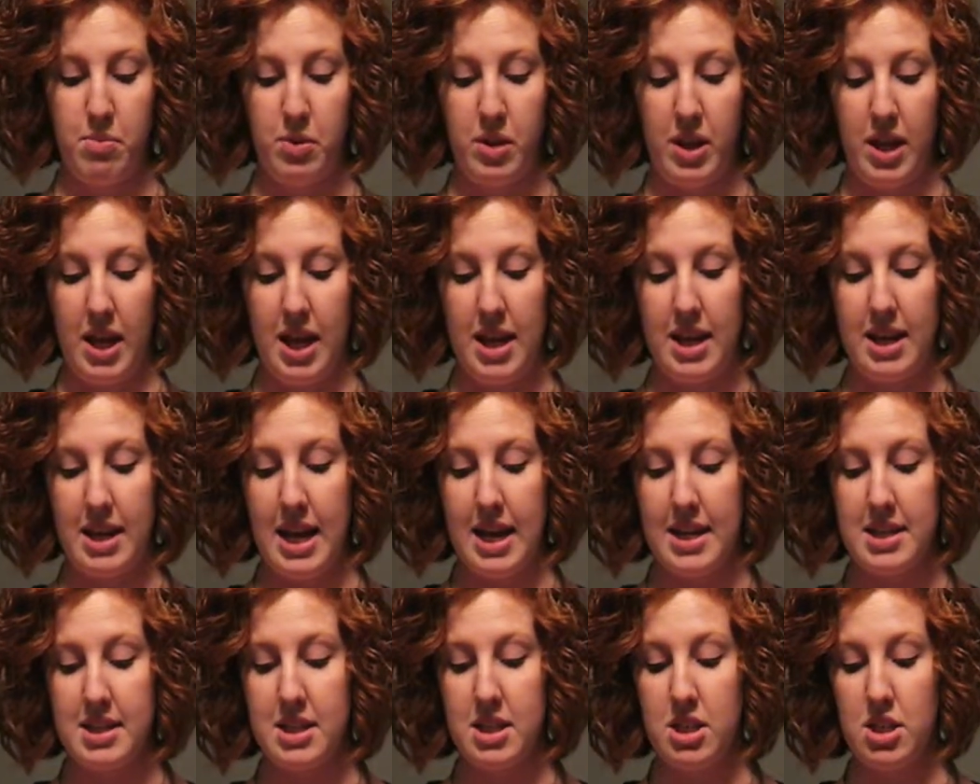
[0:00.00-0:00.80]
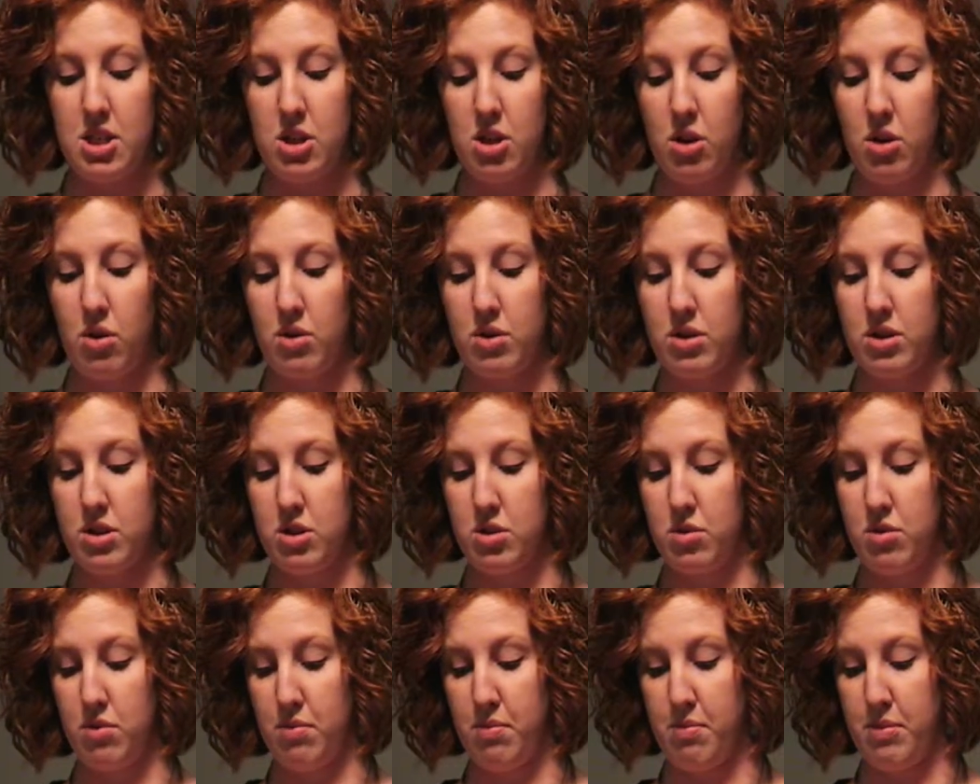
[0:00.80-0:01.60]
playing nasty jokes
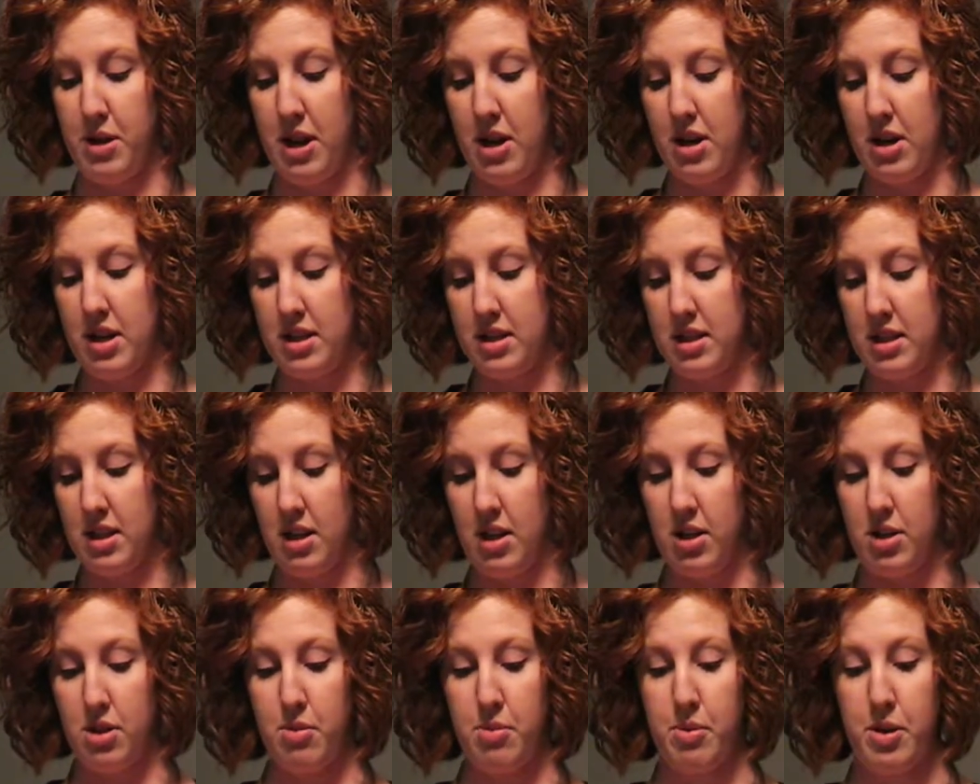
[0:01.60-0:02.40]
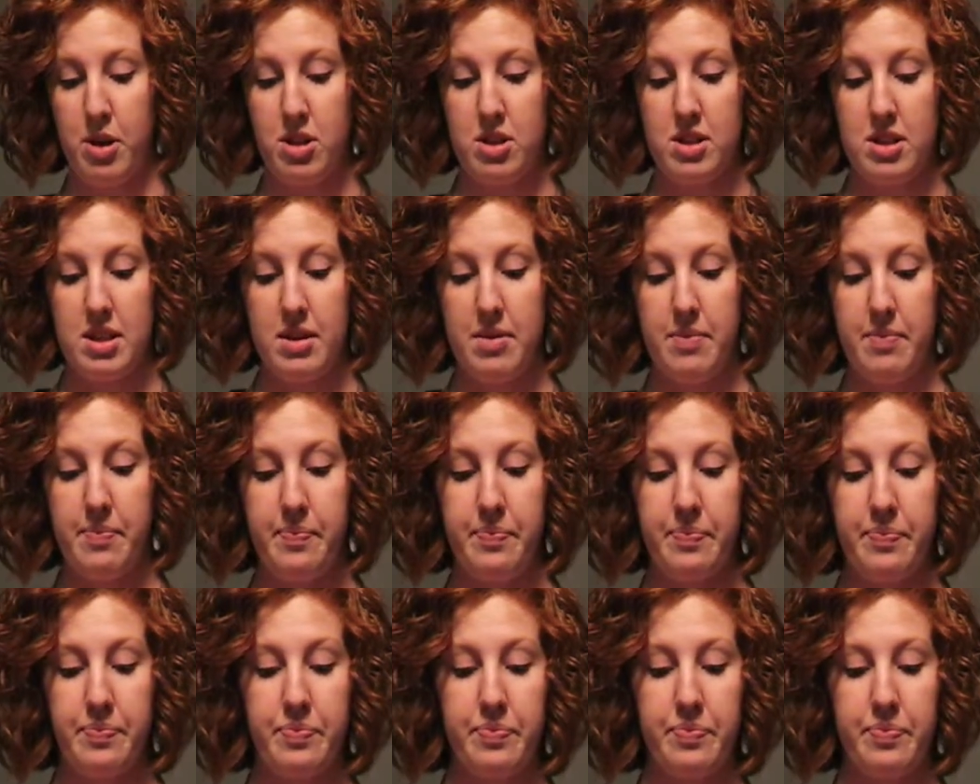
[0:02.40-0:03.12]
to embarrass the other person,